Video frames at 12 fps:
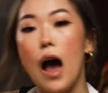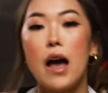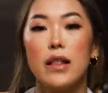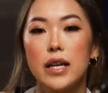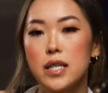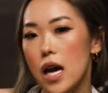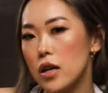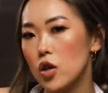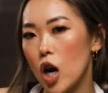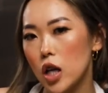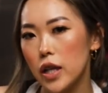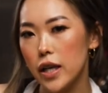I like to add
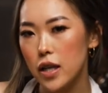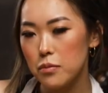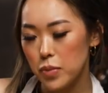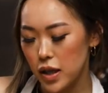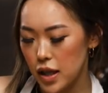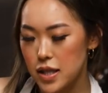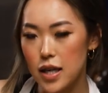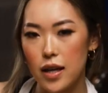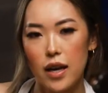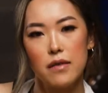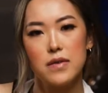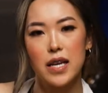garlic in because it
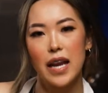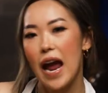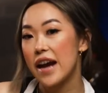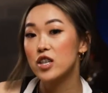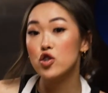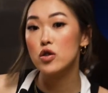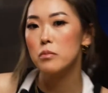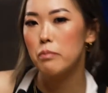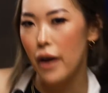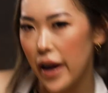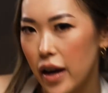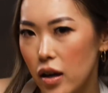gives it extra
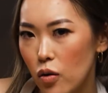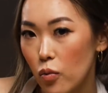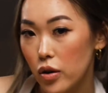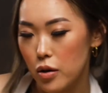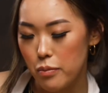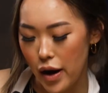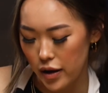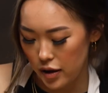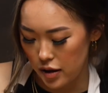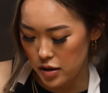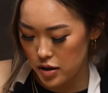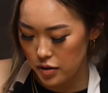bite when you're biting
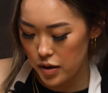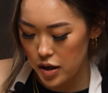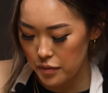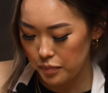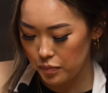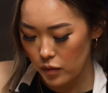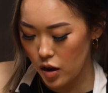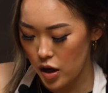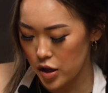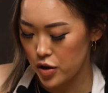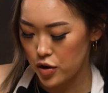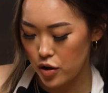into it.
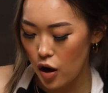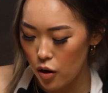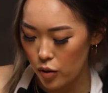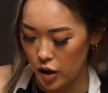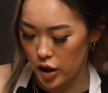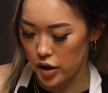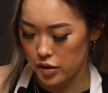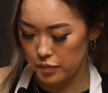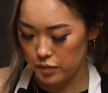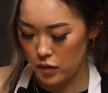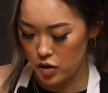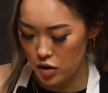It's so good.
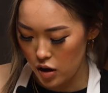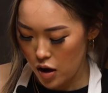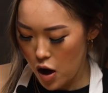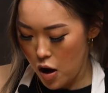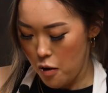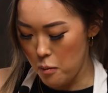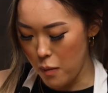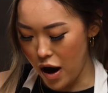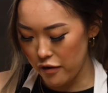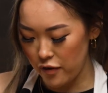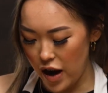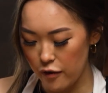My
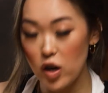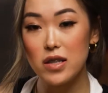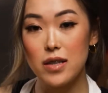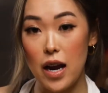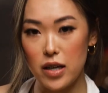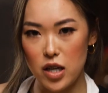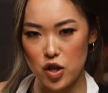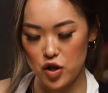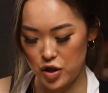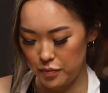favorite side dish.